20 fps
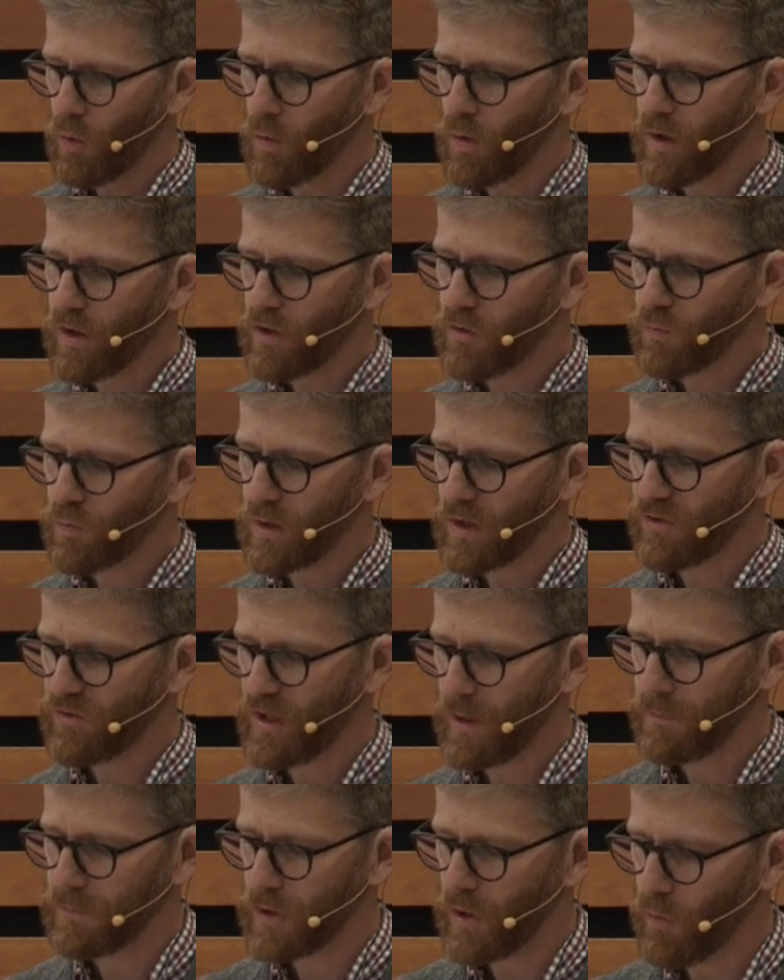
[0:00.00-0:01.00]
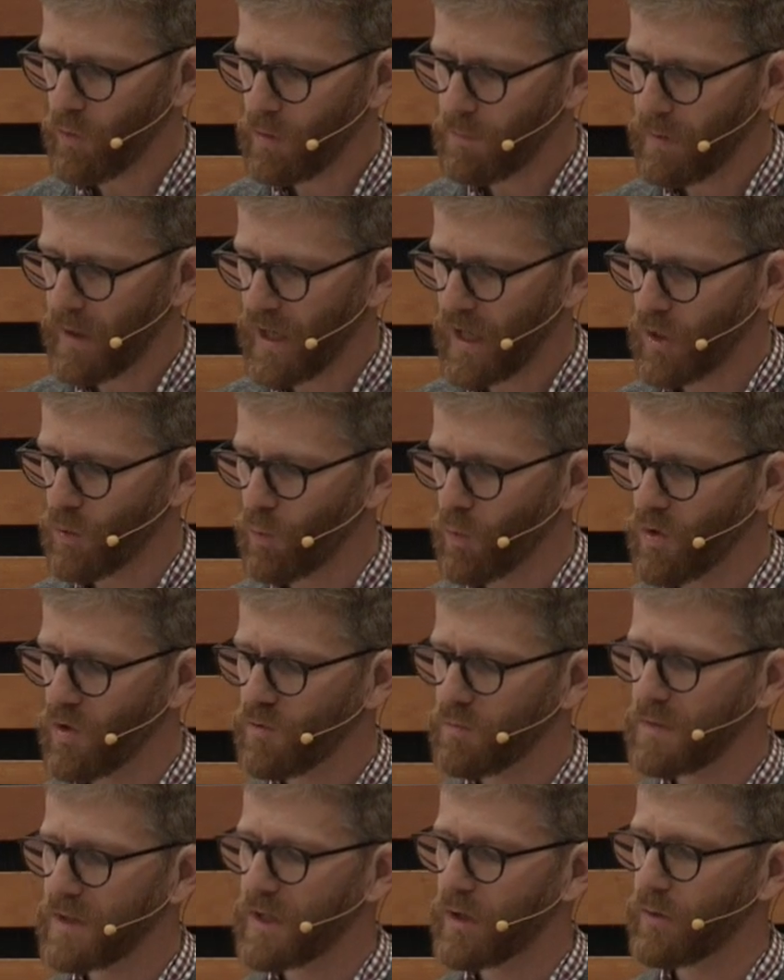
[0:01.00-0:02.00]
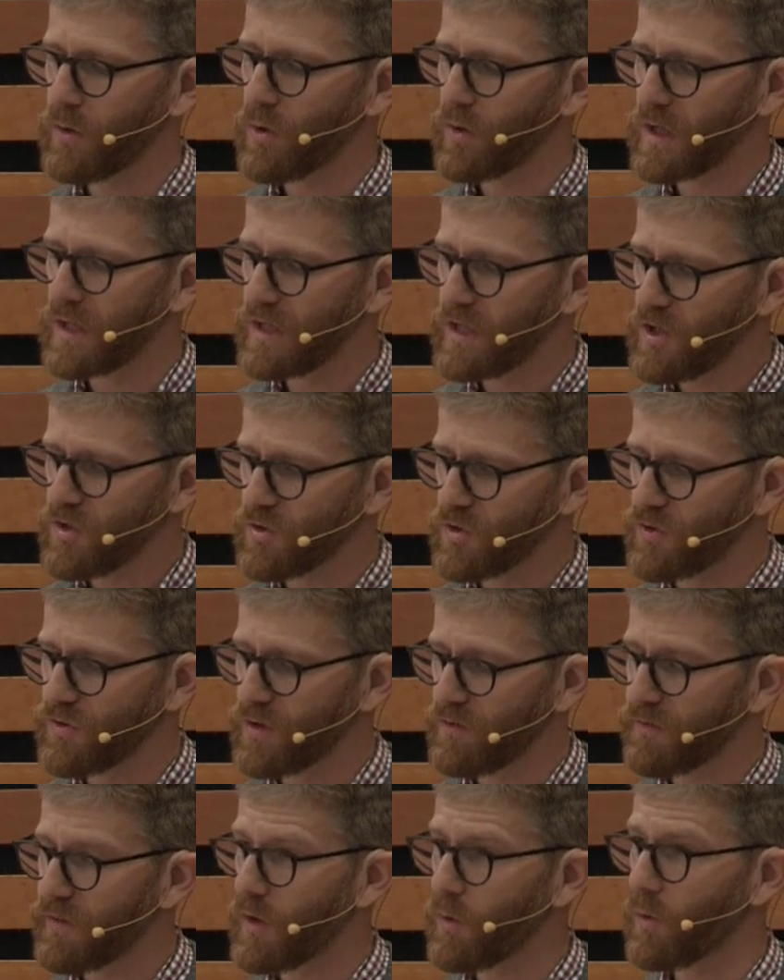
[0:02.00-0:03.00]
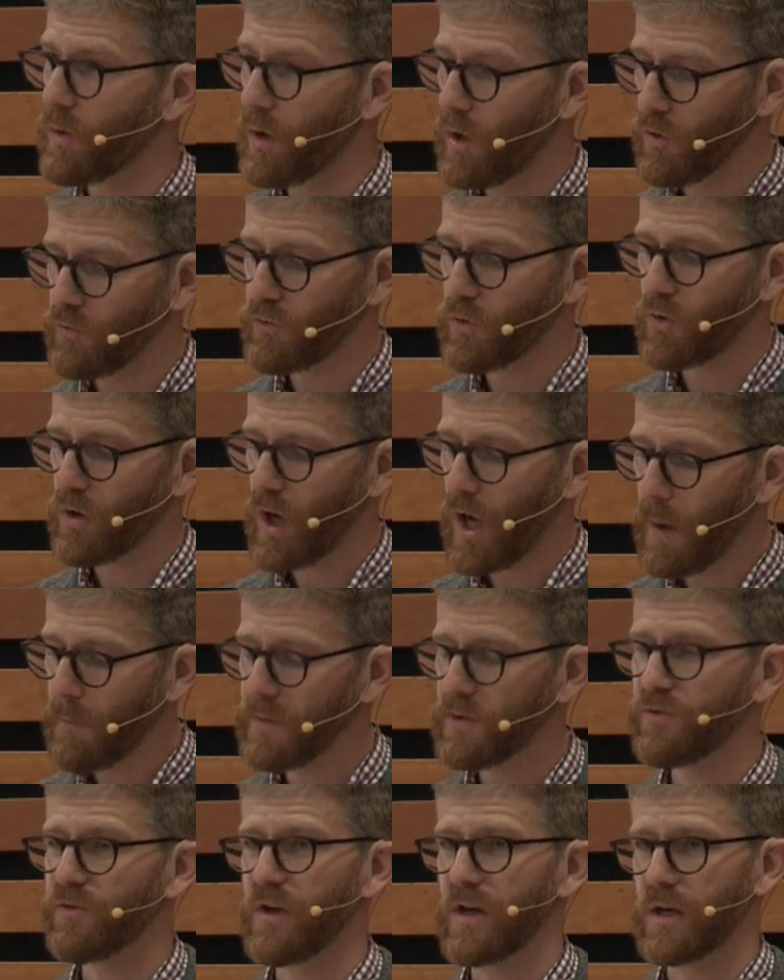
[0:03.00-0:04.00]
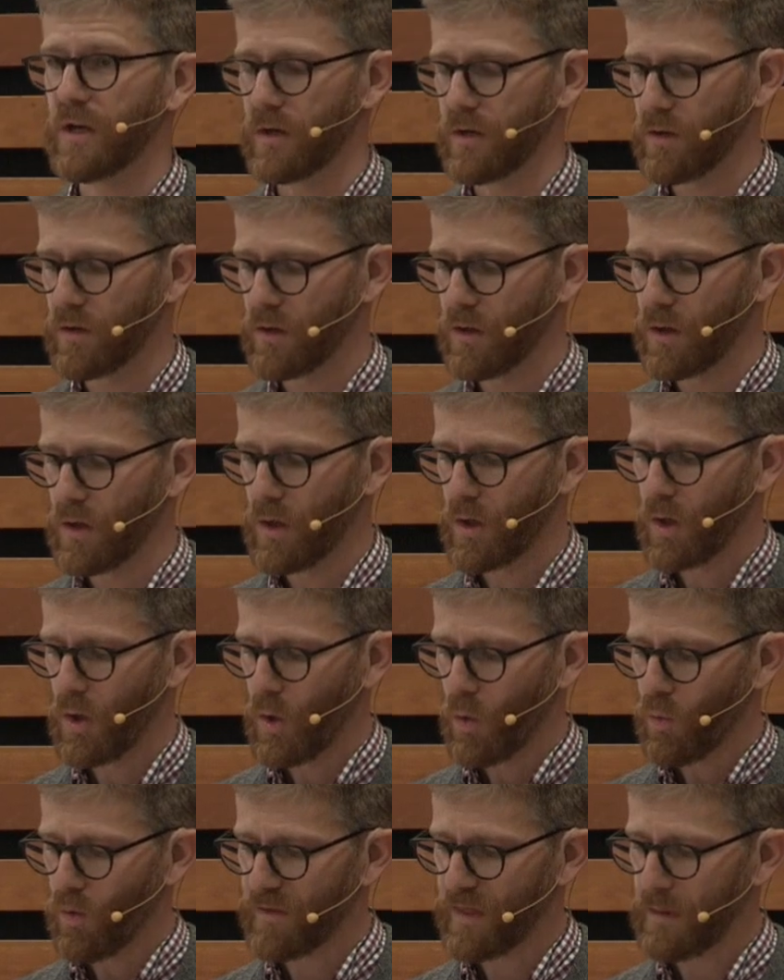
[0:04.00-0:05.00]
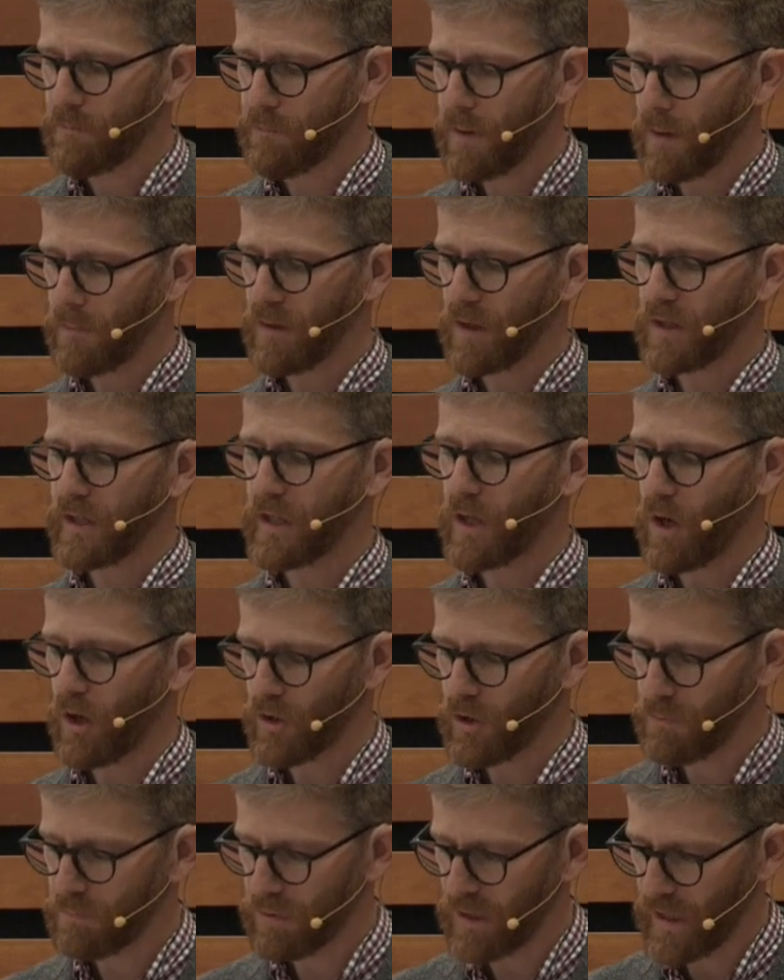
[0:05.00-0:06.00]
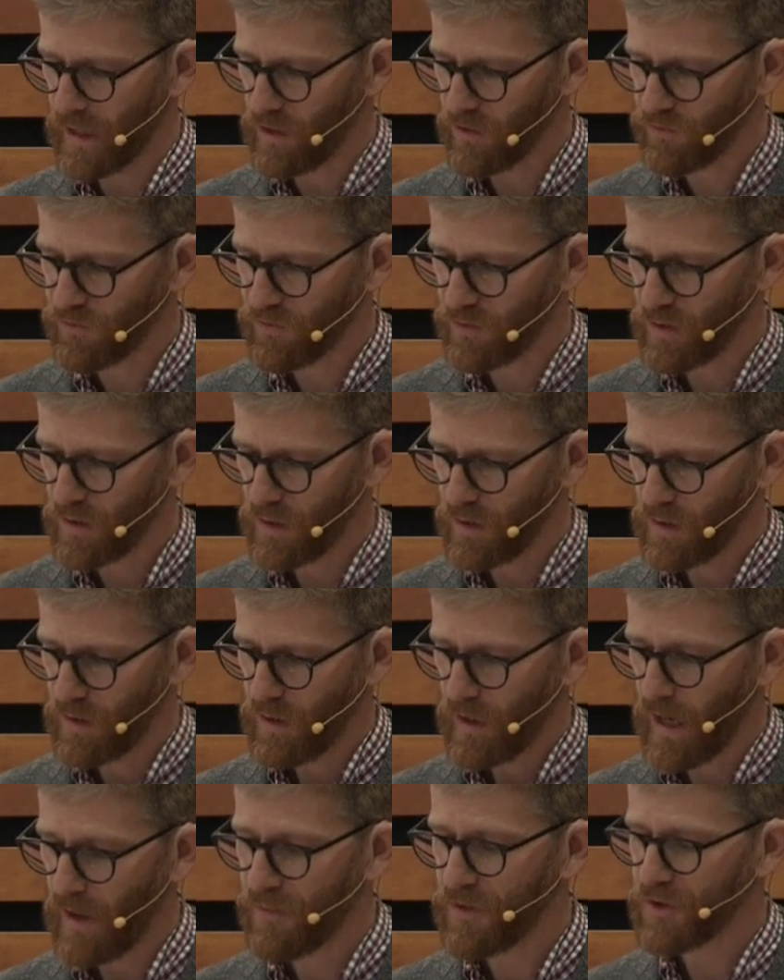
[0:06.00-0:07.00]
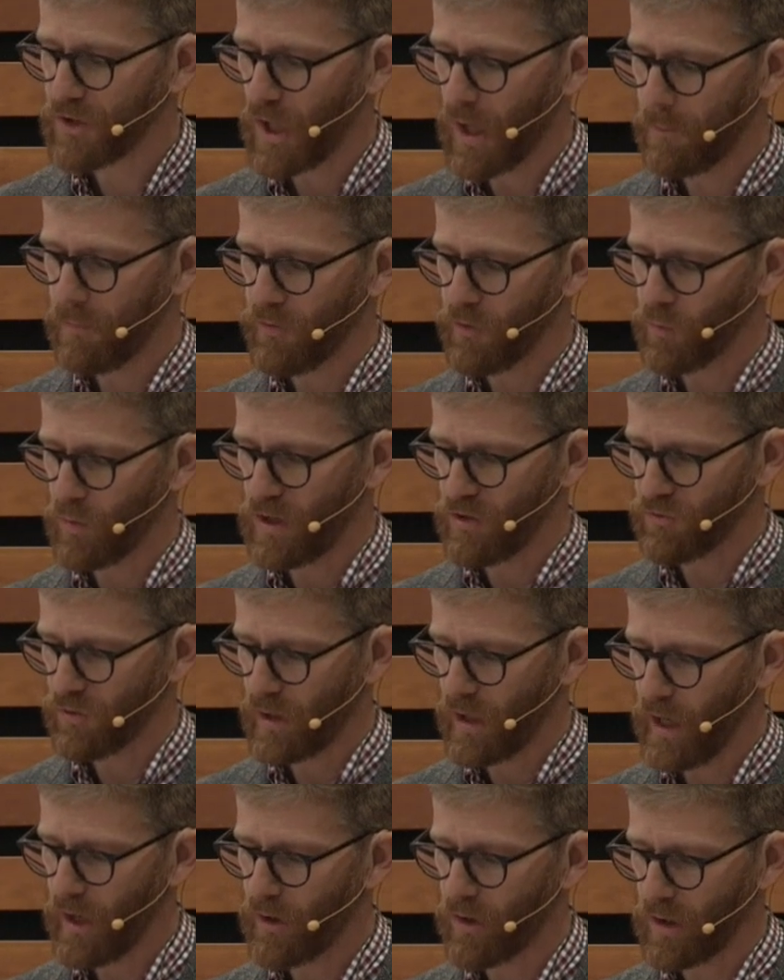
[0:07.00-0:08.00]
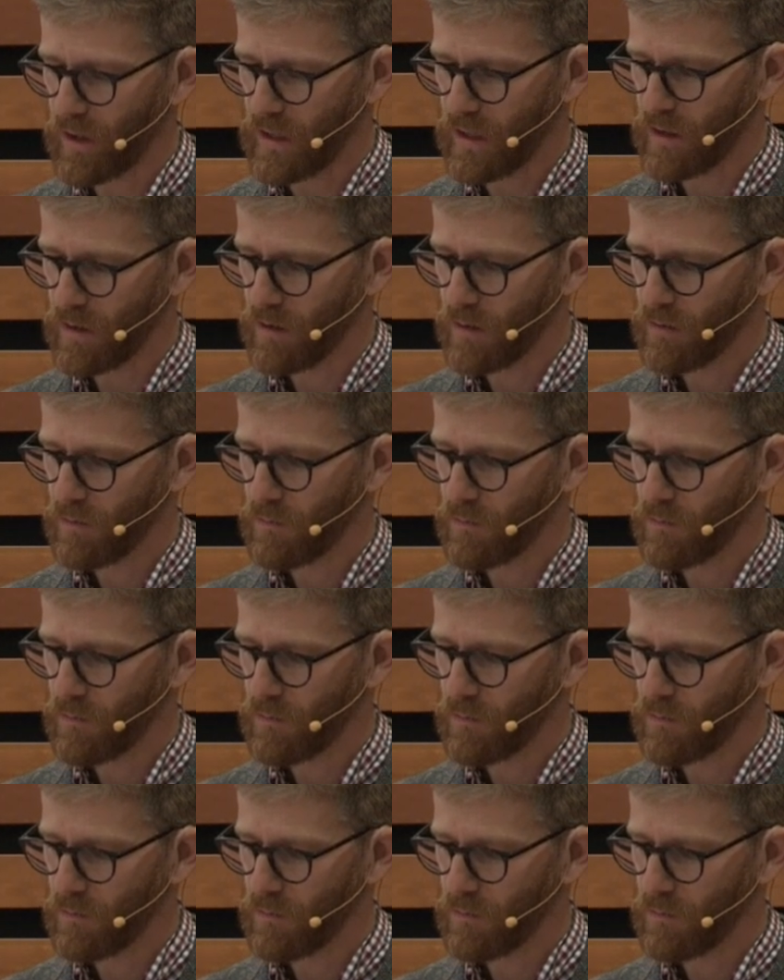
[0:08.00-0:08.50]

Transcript: Workers would accept lower pay and worse material conditions if they were also compensated with a publicly honored place at the top of the racial hierarchy.